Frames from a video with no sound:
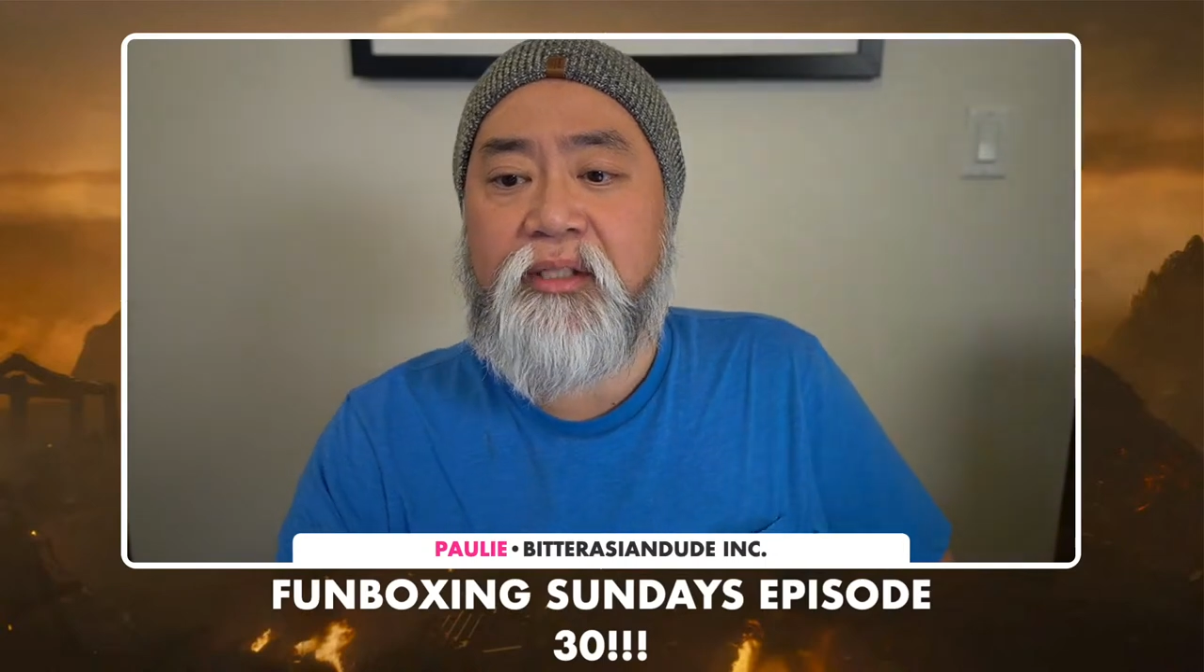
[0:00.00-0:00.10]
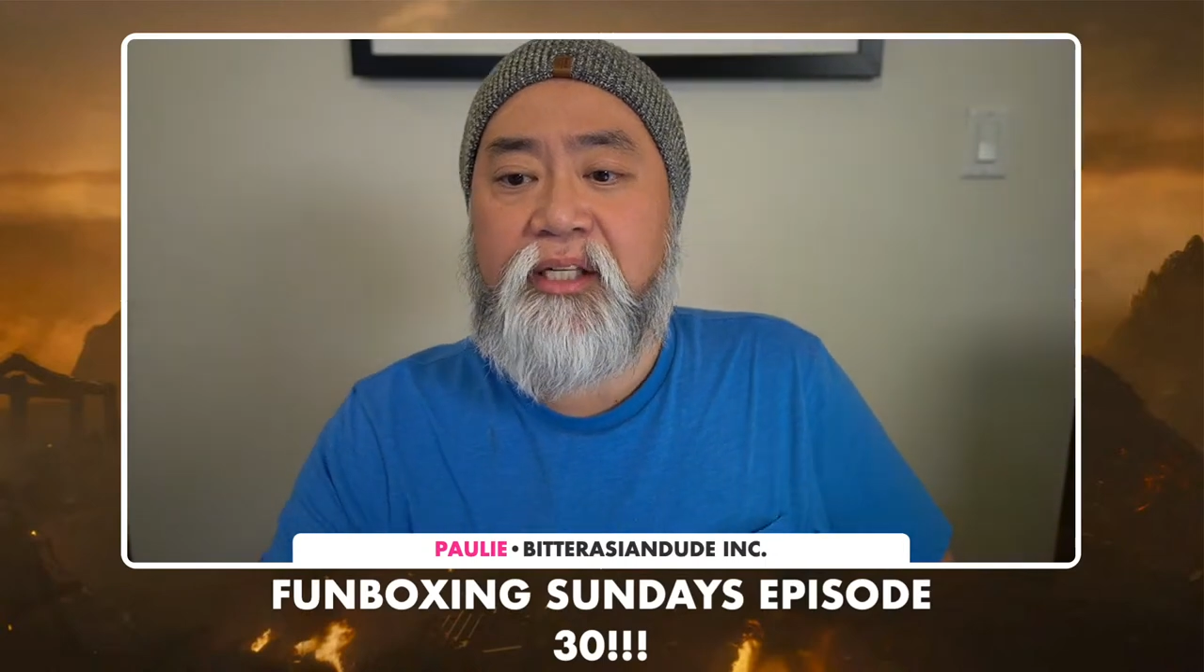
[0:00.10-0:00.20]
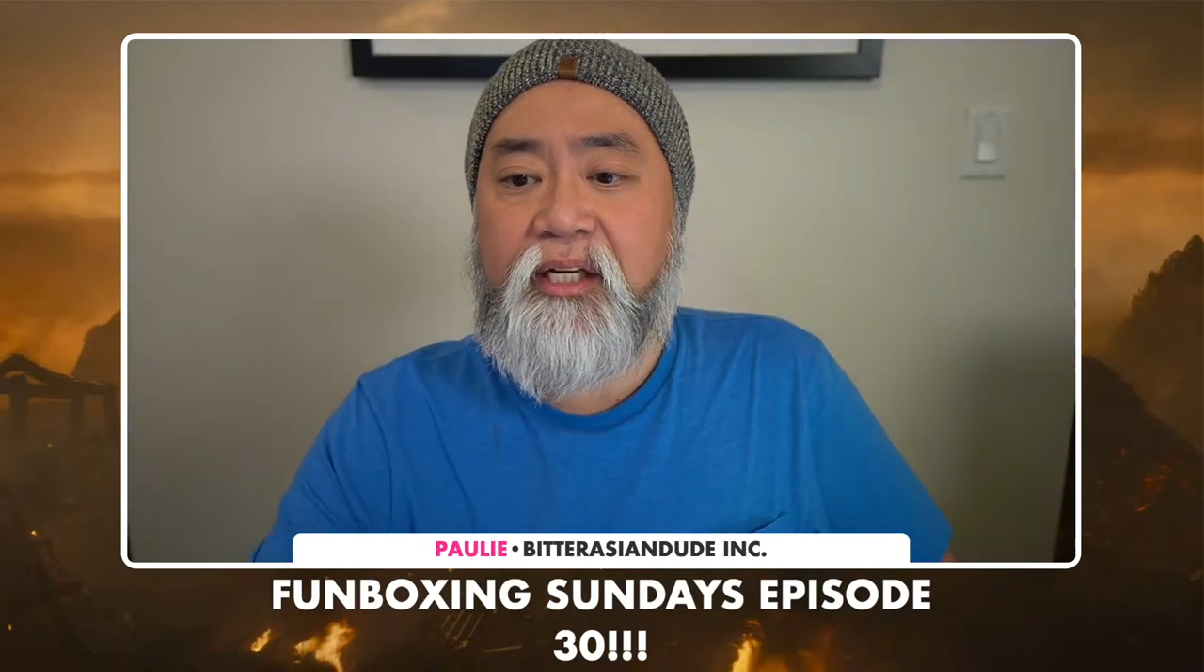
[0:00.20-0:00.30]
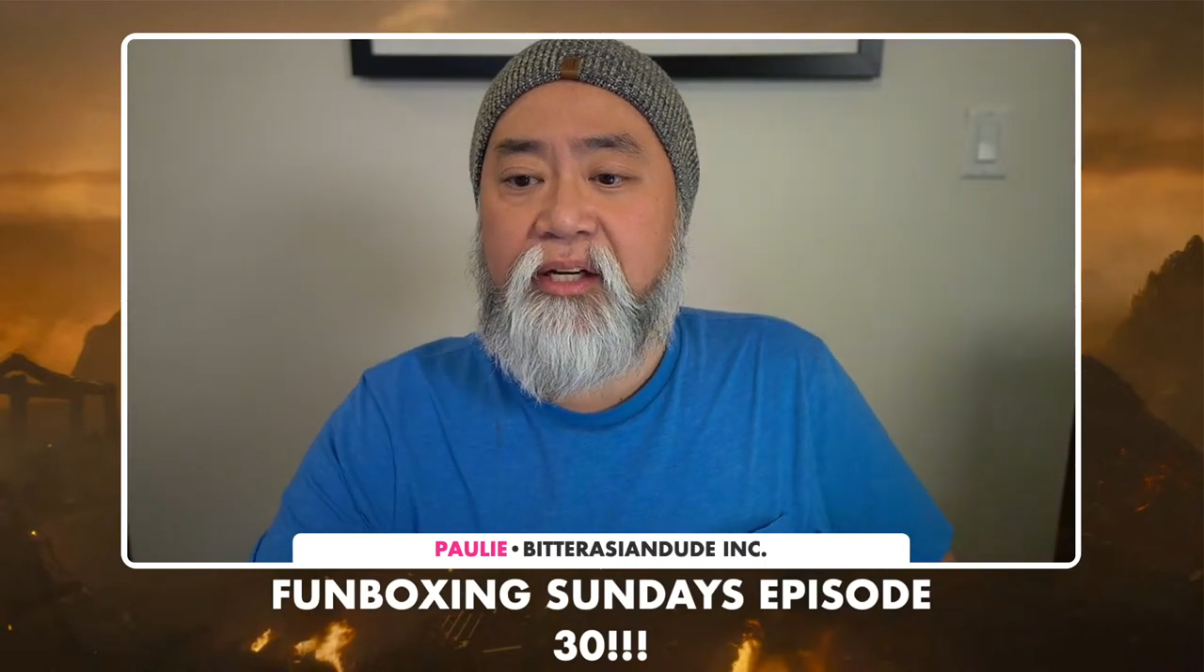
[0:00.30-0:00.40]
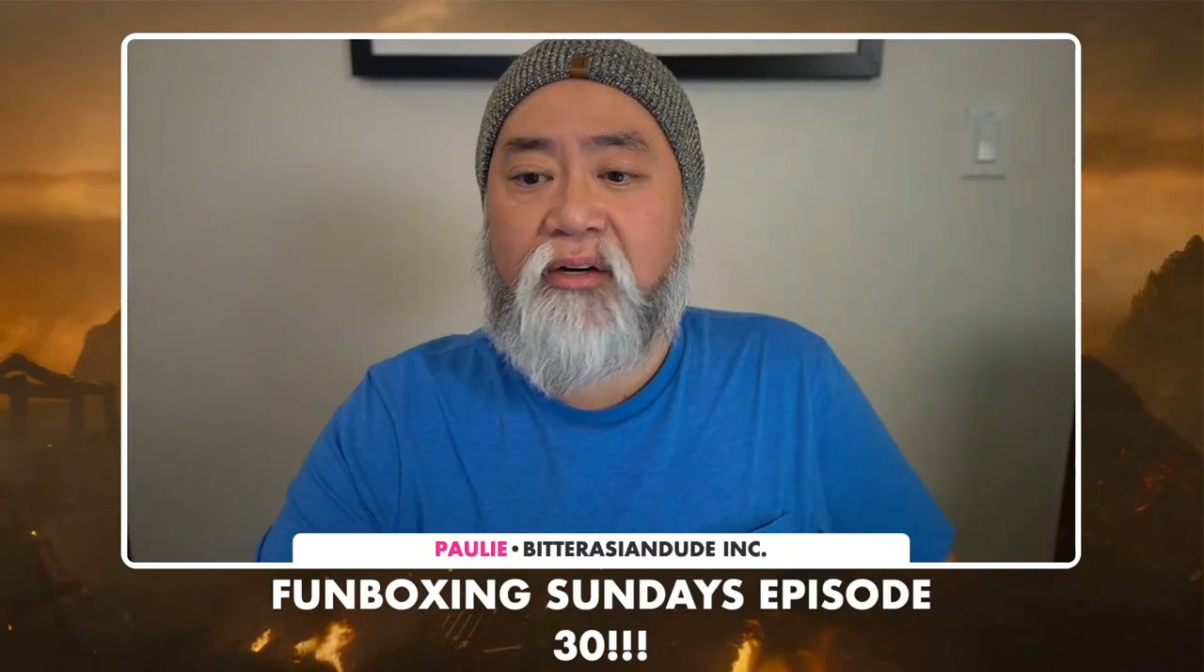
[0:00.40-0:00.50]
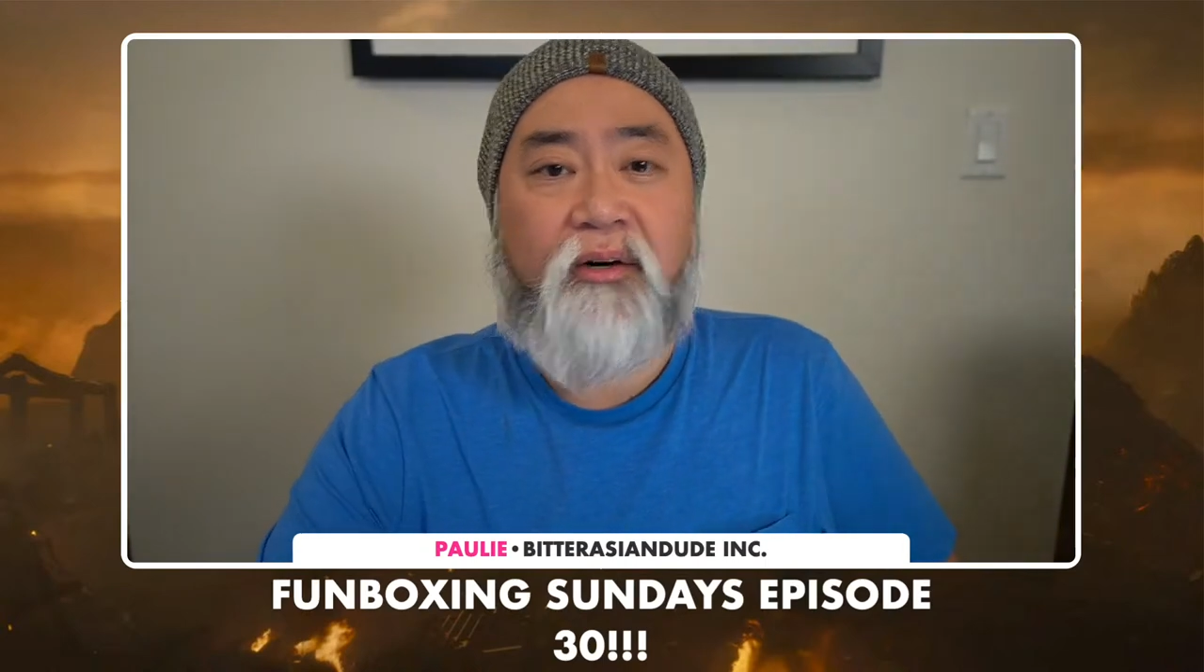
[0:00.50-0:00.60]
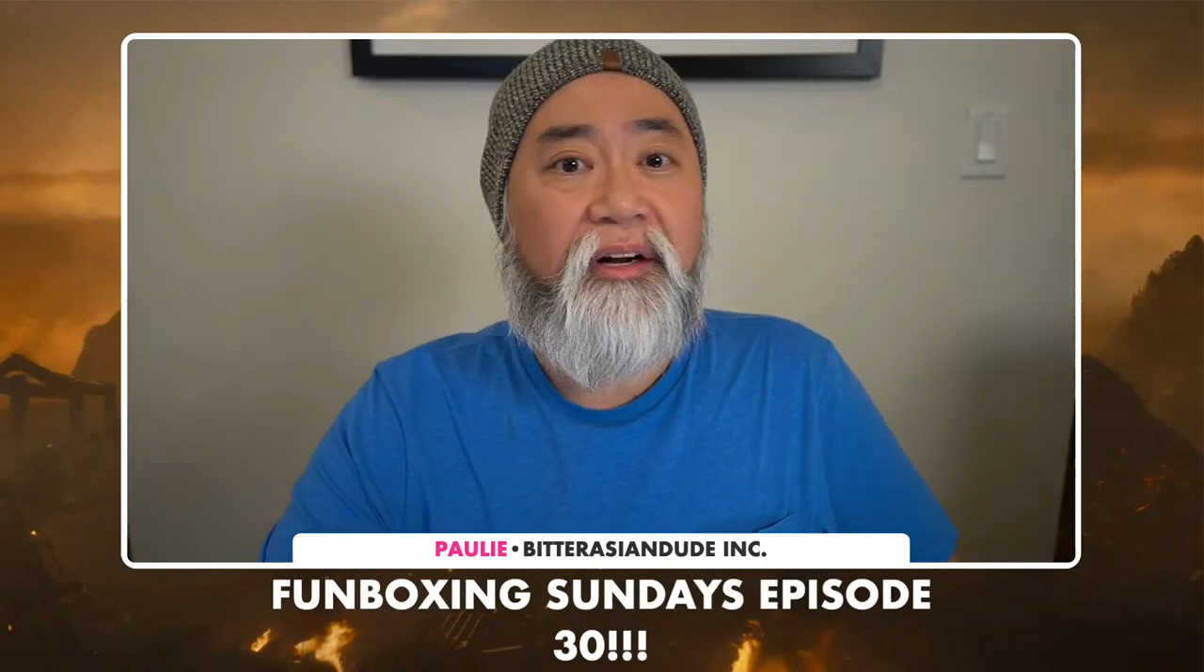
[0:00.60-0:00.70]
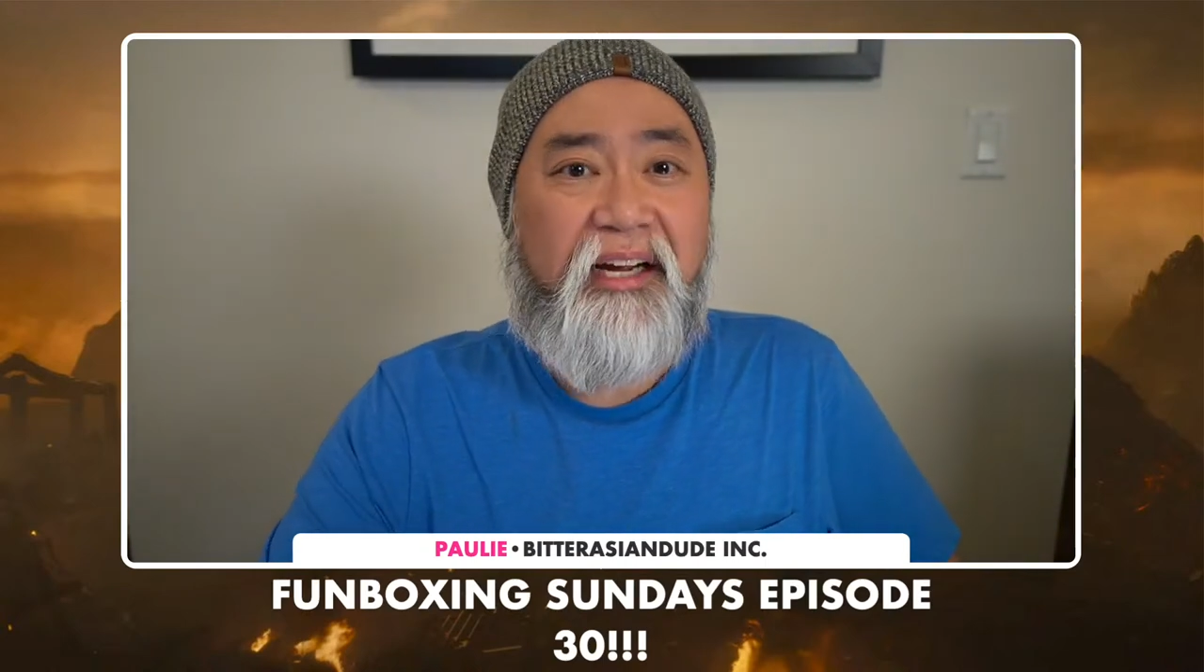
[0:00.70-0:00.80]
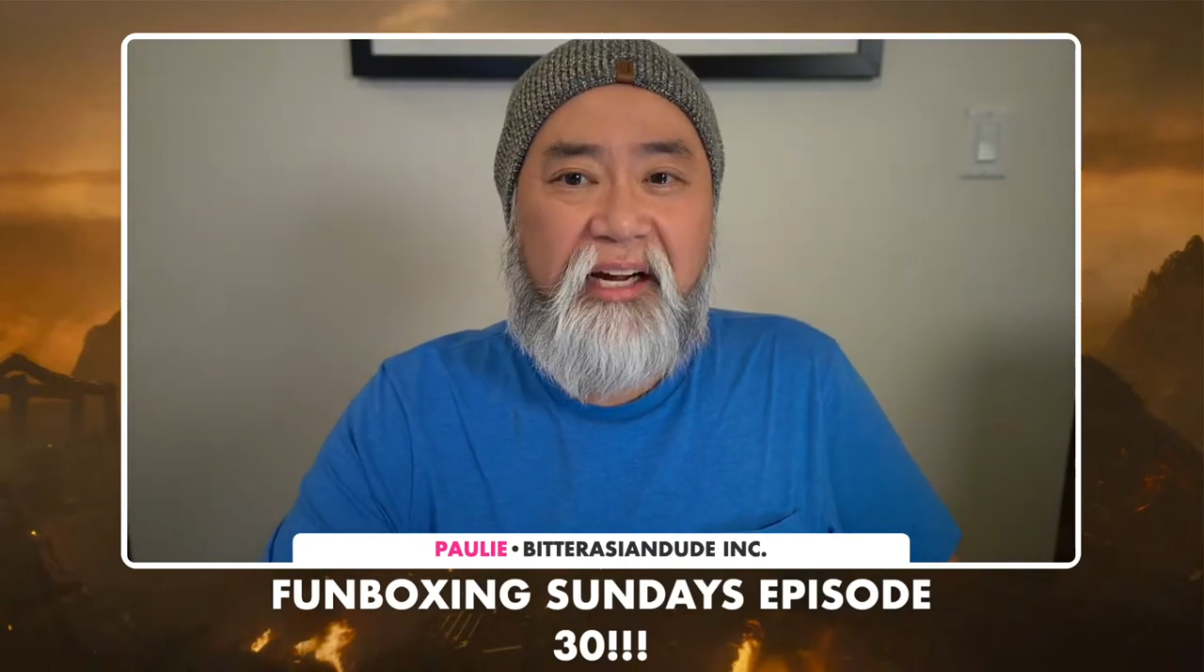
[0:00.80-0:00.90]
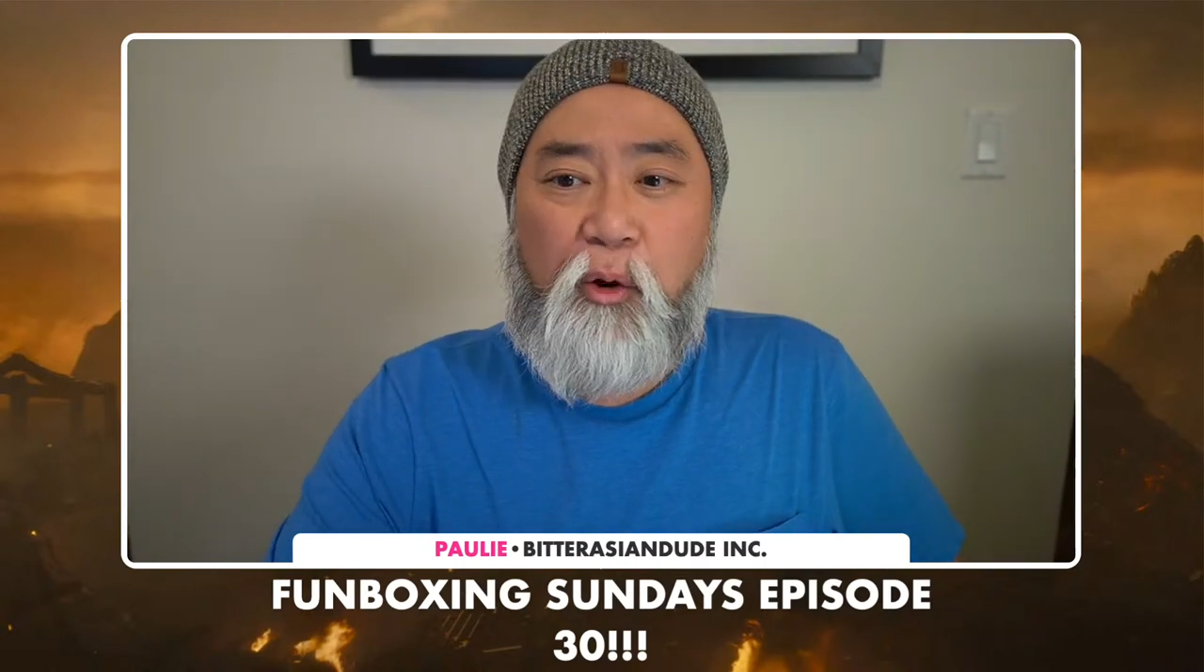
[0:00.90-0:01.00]
is
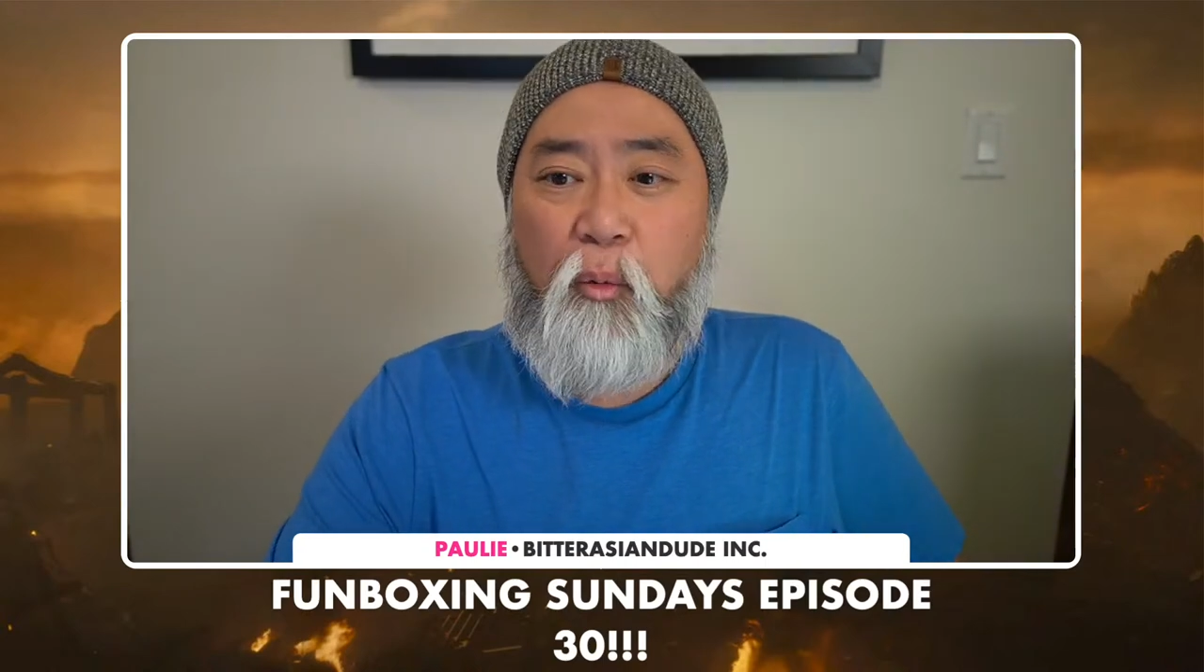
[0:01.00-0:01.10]
here.